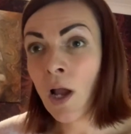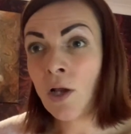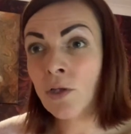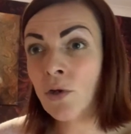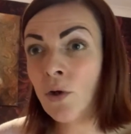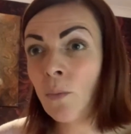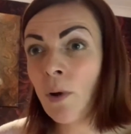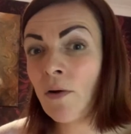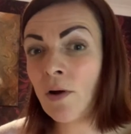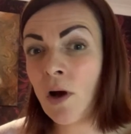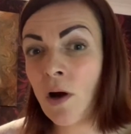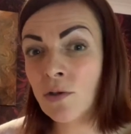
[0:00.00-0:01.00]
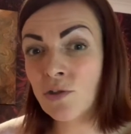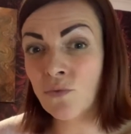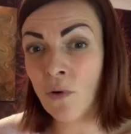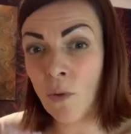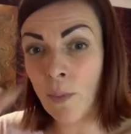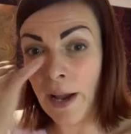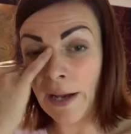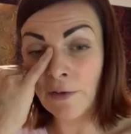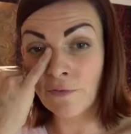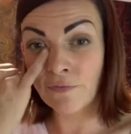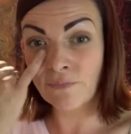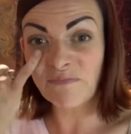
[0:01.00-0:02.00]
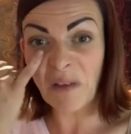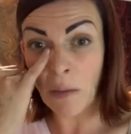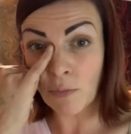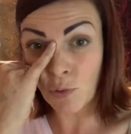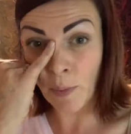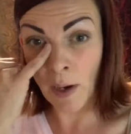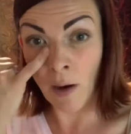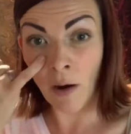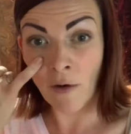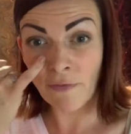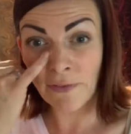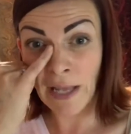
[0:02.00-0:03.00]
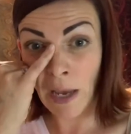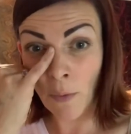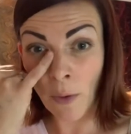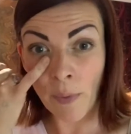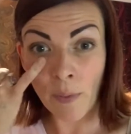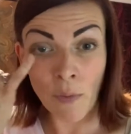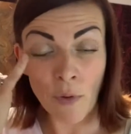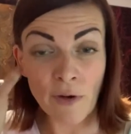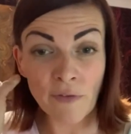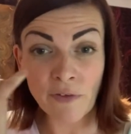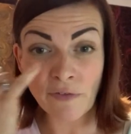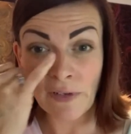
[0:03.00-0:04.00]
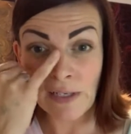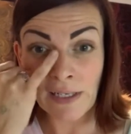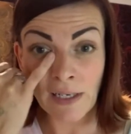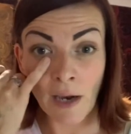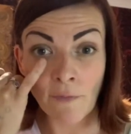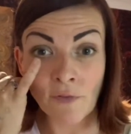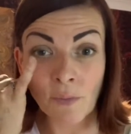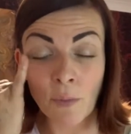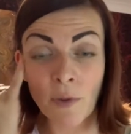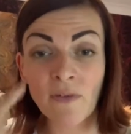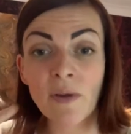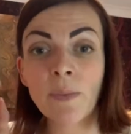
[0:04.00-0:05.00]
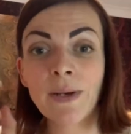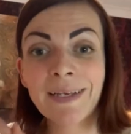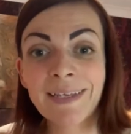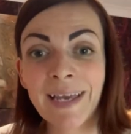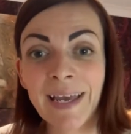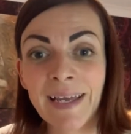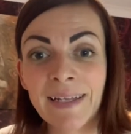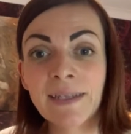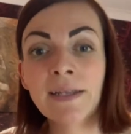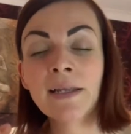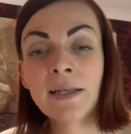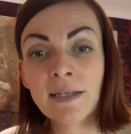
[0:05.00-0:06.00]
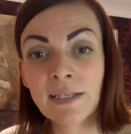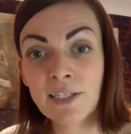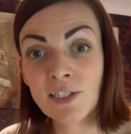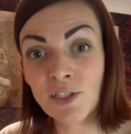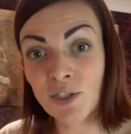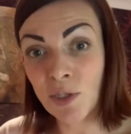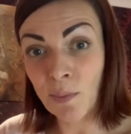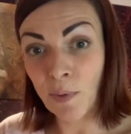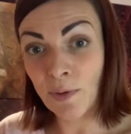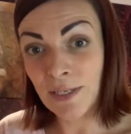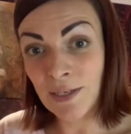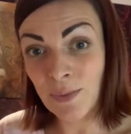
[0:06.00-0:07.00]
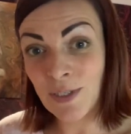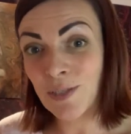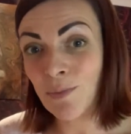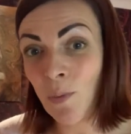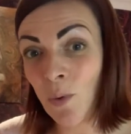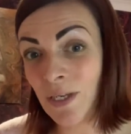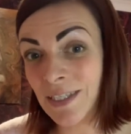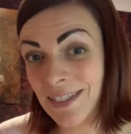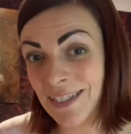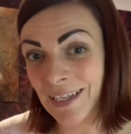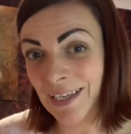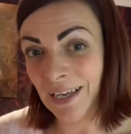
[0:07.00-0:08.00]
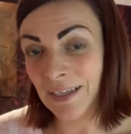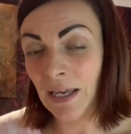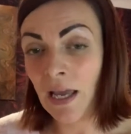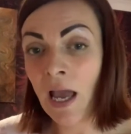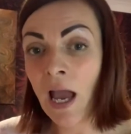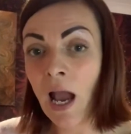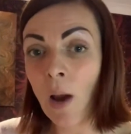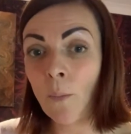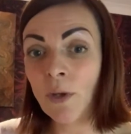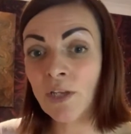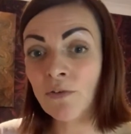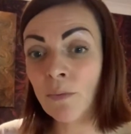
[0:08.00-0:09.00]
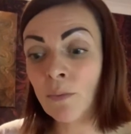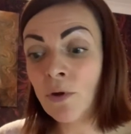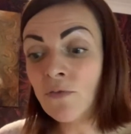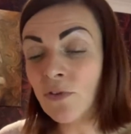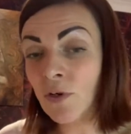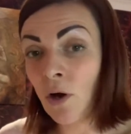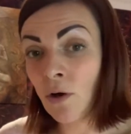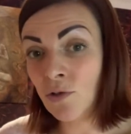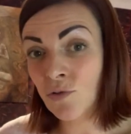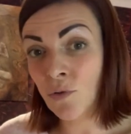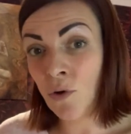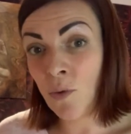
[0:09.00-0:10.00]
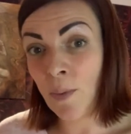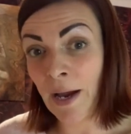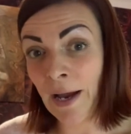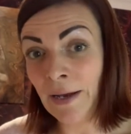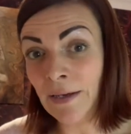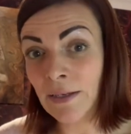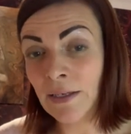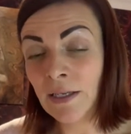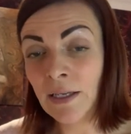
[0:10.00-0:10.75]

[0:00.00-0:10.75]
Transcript: You can wear a castor oil pack up to about half an hour, a bit more if you're feeling comfortable with it, but again, listen to your bodily wisdom and what it's saying. And when you remove the castor oil pack,